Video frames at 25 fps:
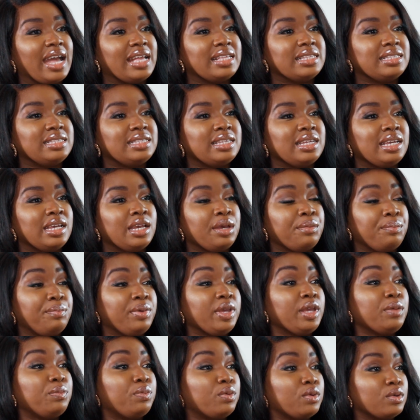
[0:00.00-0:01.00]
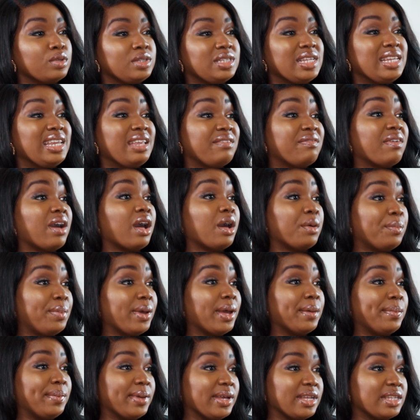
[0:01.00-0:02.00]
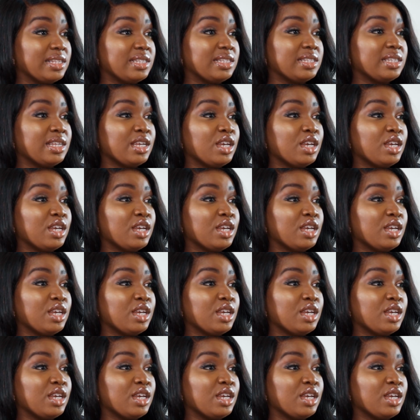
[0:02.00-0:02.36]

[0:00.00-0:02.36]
as people to live out our purpose.